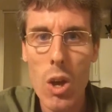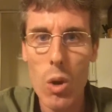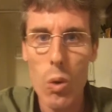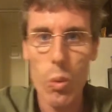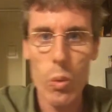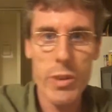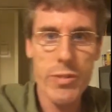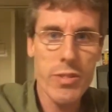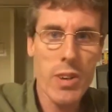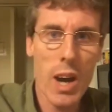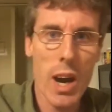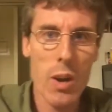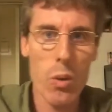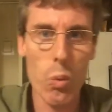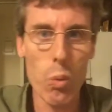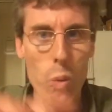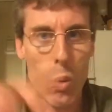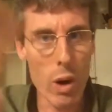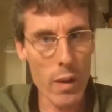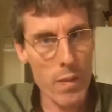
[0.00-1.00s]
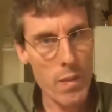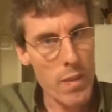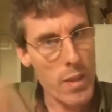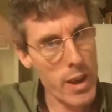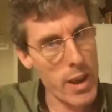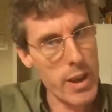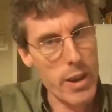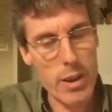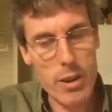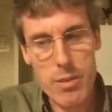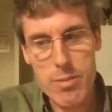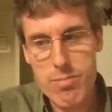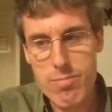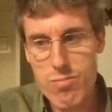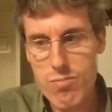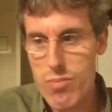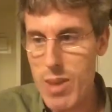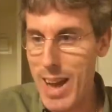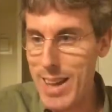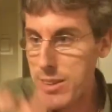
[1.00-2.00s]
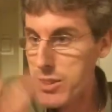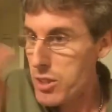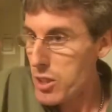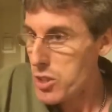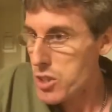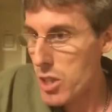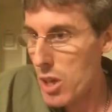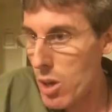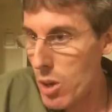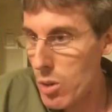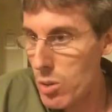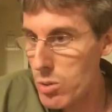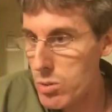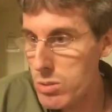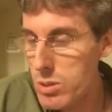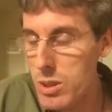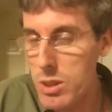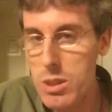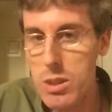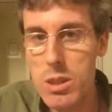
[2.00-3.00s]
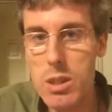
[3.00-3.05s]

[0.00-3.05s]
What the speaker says: We've got one there. That's a tone.